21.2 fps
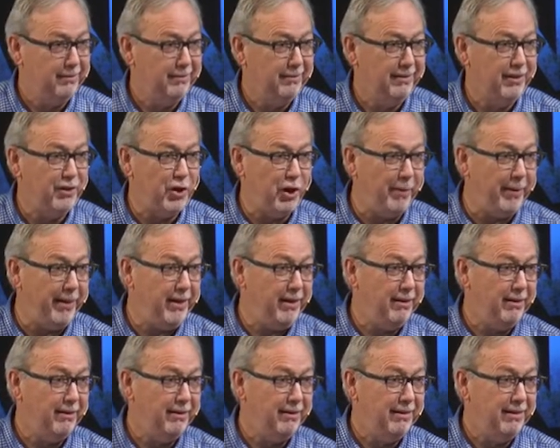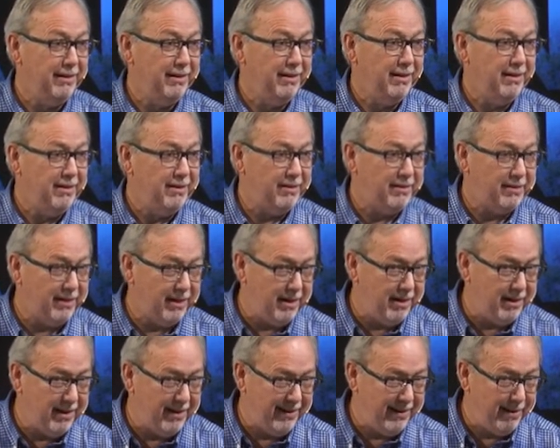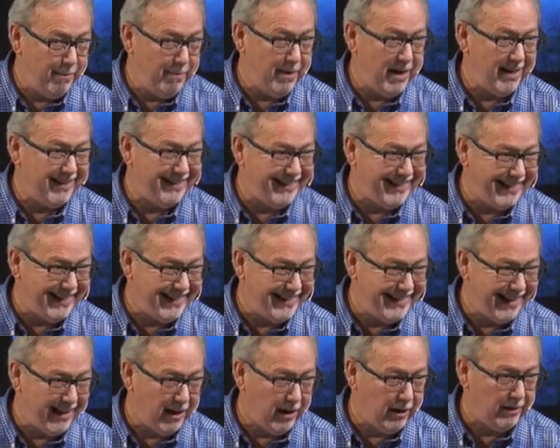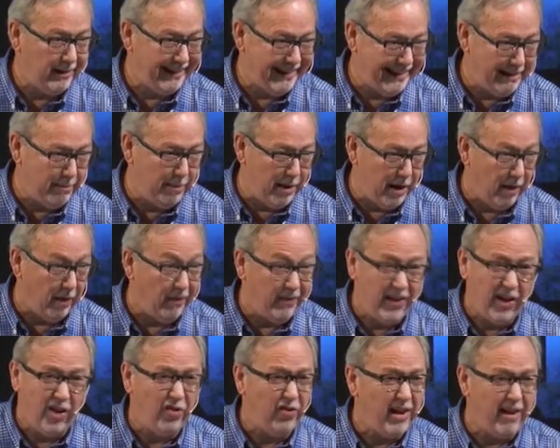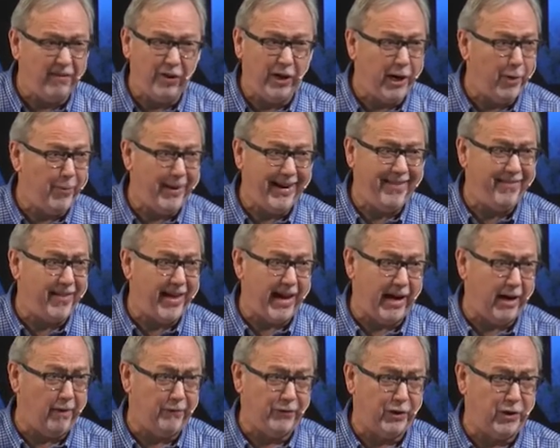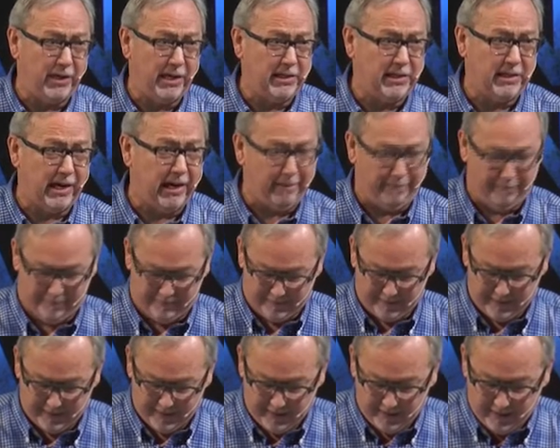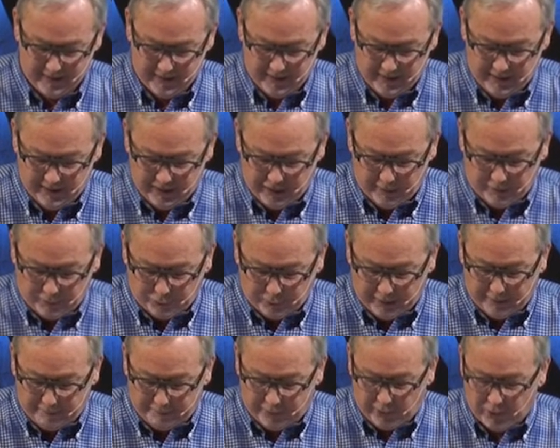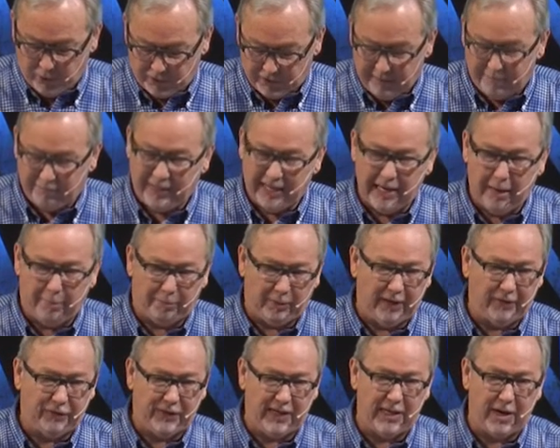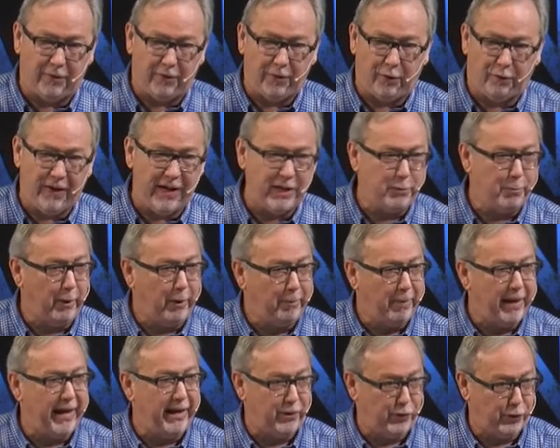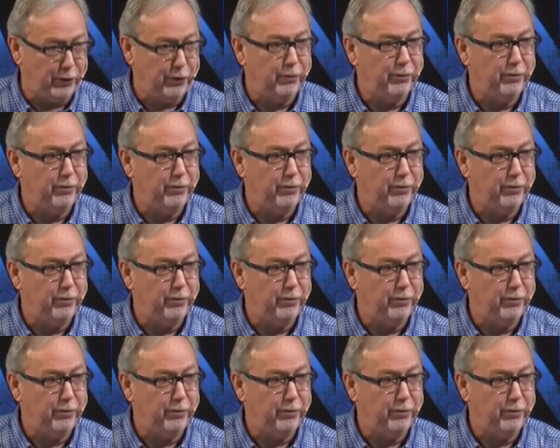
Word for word: Did you hear me? Send them a detailed email. They'll never get rid of that off their desktop. Number three, post something uplifting on their Facebook page.